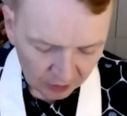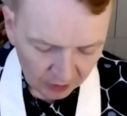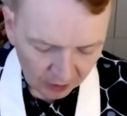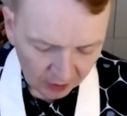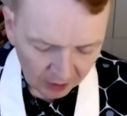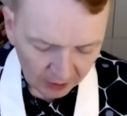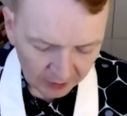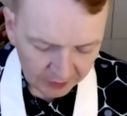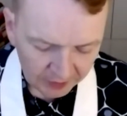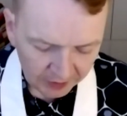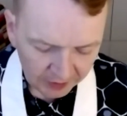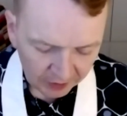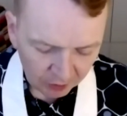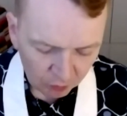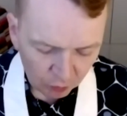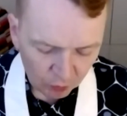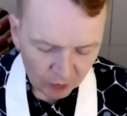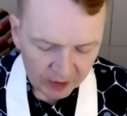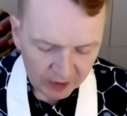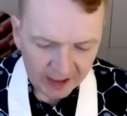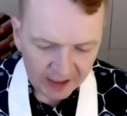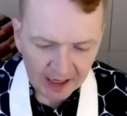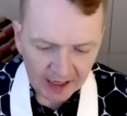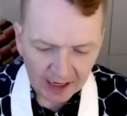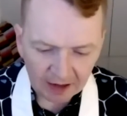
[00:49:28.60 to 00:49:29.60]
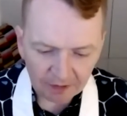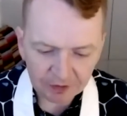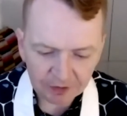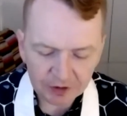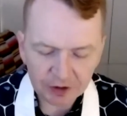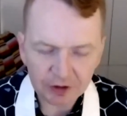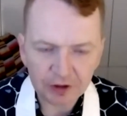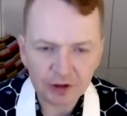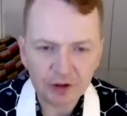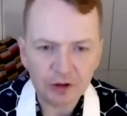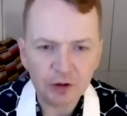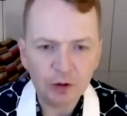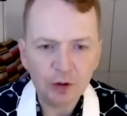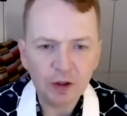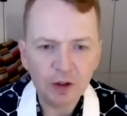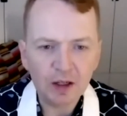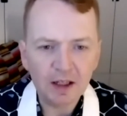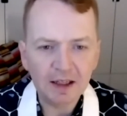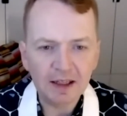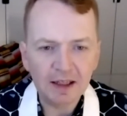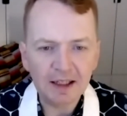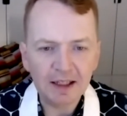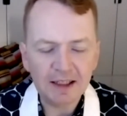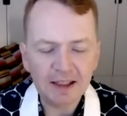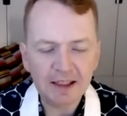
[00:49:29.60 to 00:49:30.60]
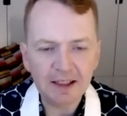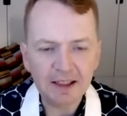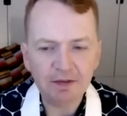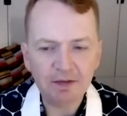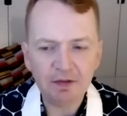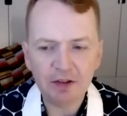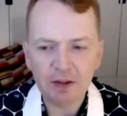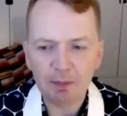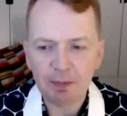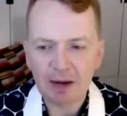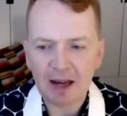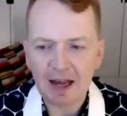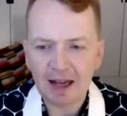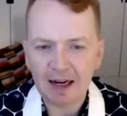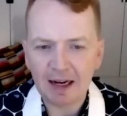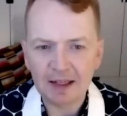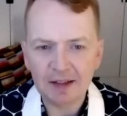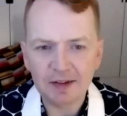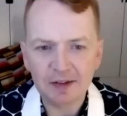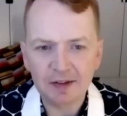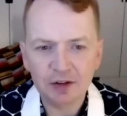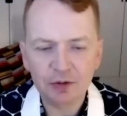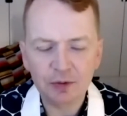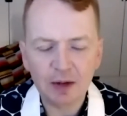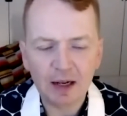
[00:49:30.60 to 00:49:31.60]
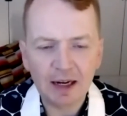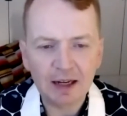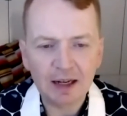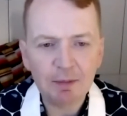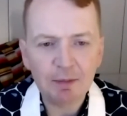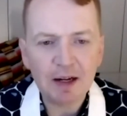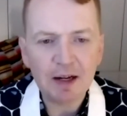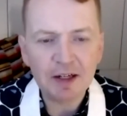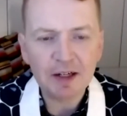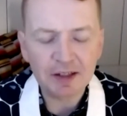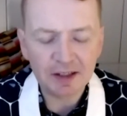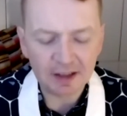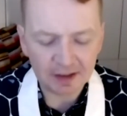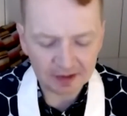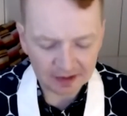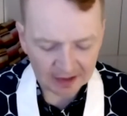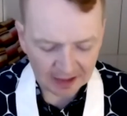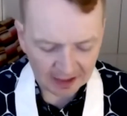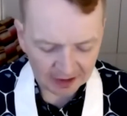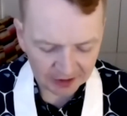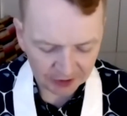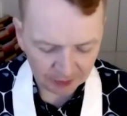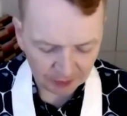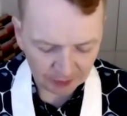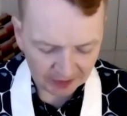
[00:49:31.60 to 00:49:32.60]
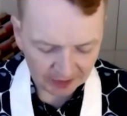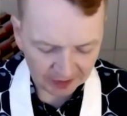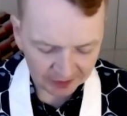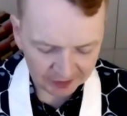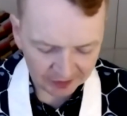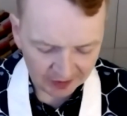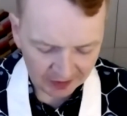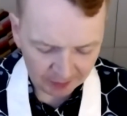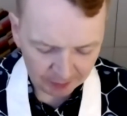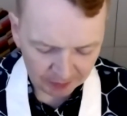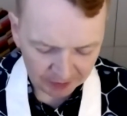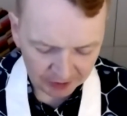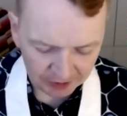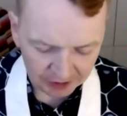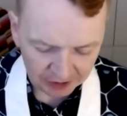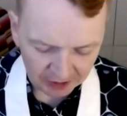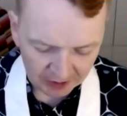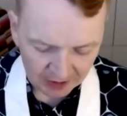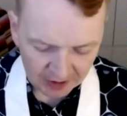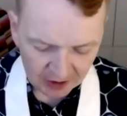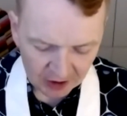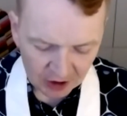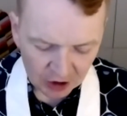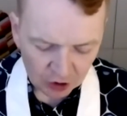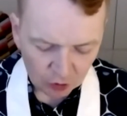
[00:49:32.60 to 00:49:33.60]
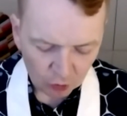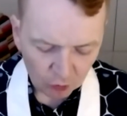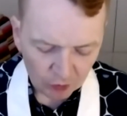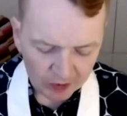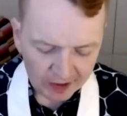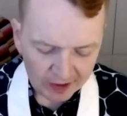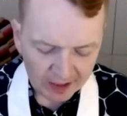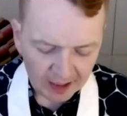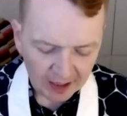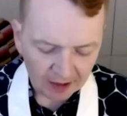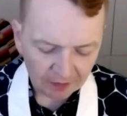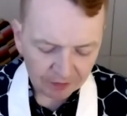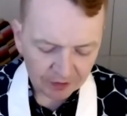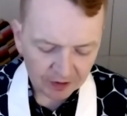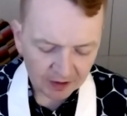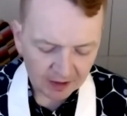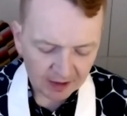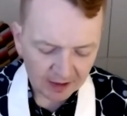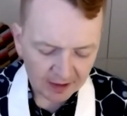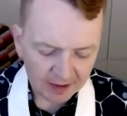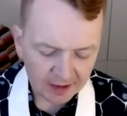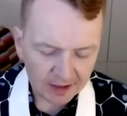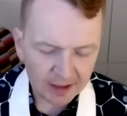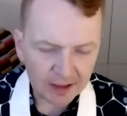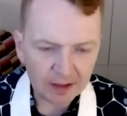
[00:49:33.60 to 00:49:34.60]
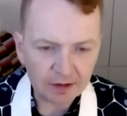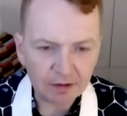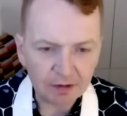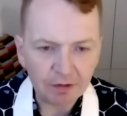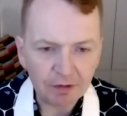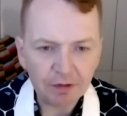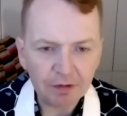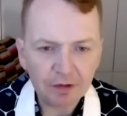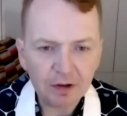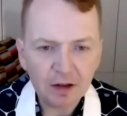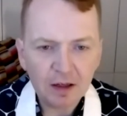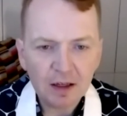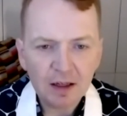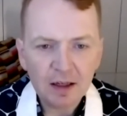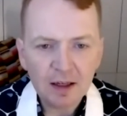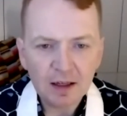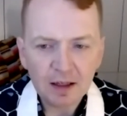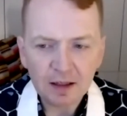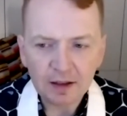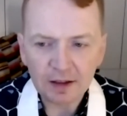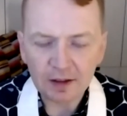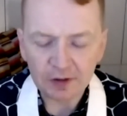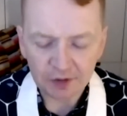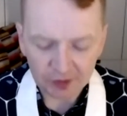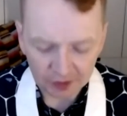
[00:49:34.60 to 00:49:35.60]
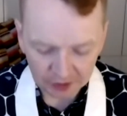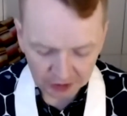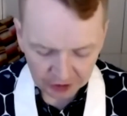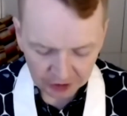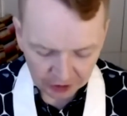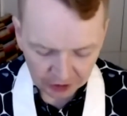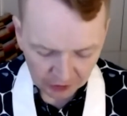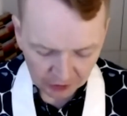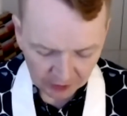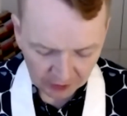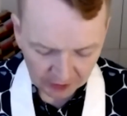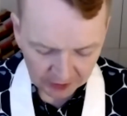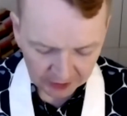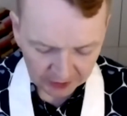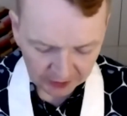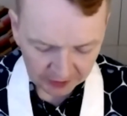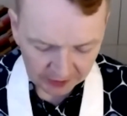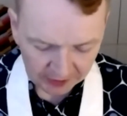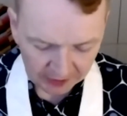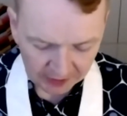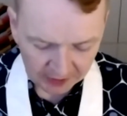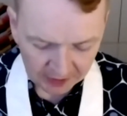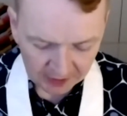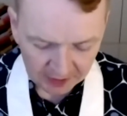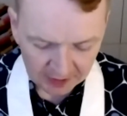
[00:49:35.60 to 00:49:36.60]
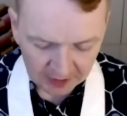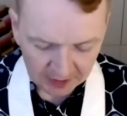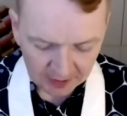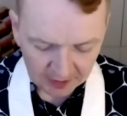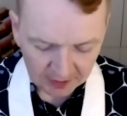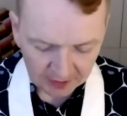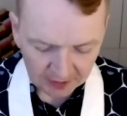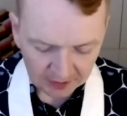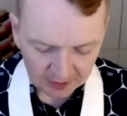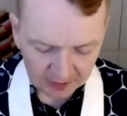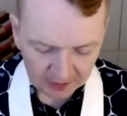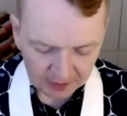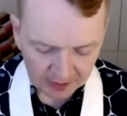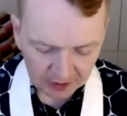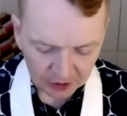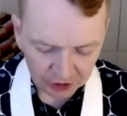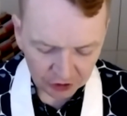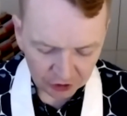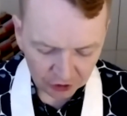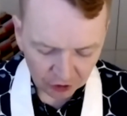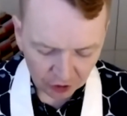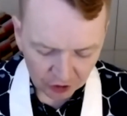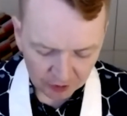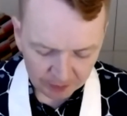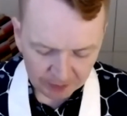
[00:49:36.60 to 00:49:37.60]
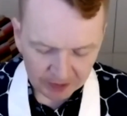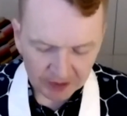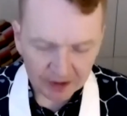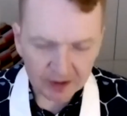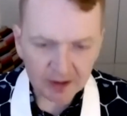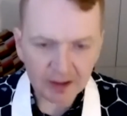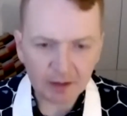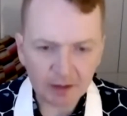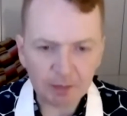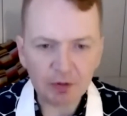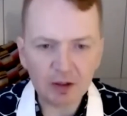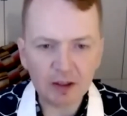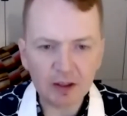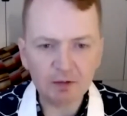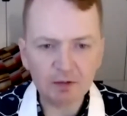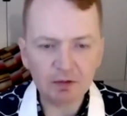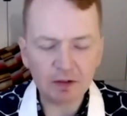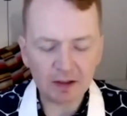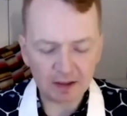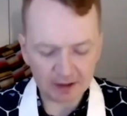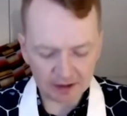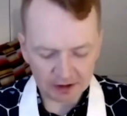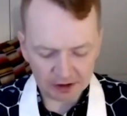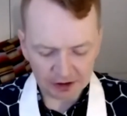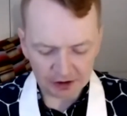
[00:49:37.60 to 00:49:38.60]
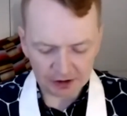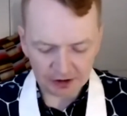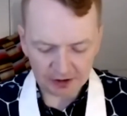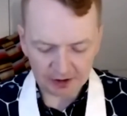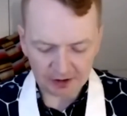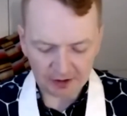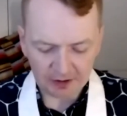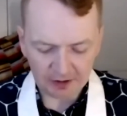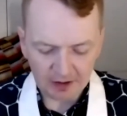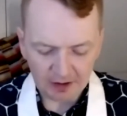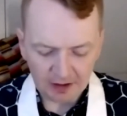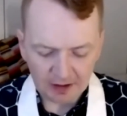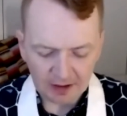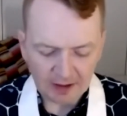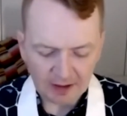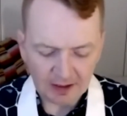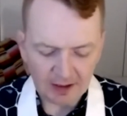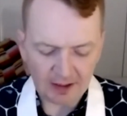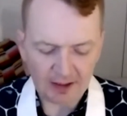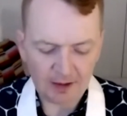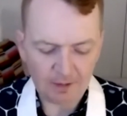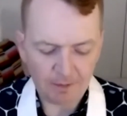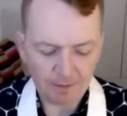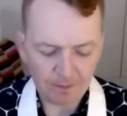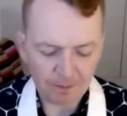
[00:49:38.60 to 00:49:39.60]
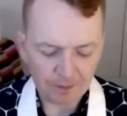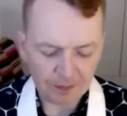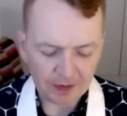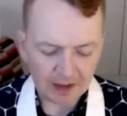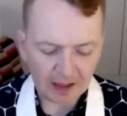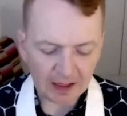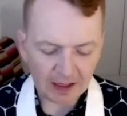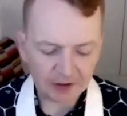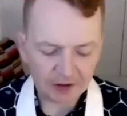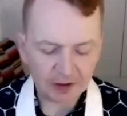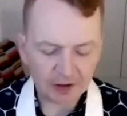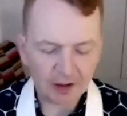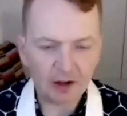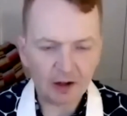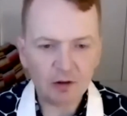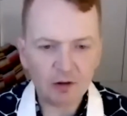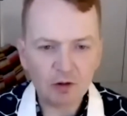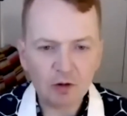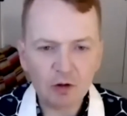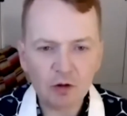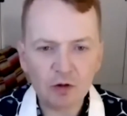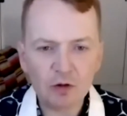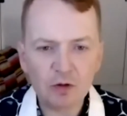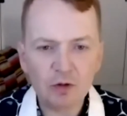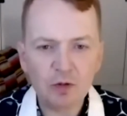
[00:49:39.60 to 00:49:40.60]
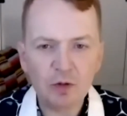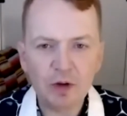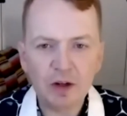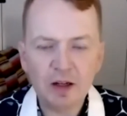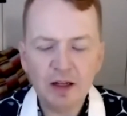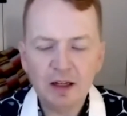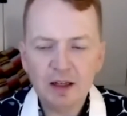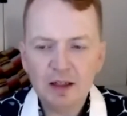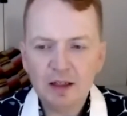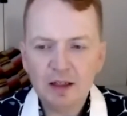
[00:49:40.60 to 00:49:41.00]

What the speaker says: I think we have to leave the palace as well. I mentioned this last week as an image. We have to leave the security, the enjoyment, the privilege that our own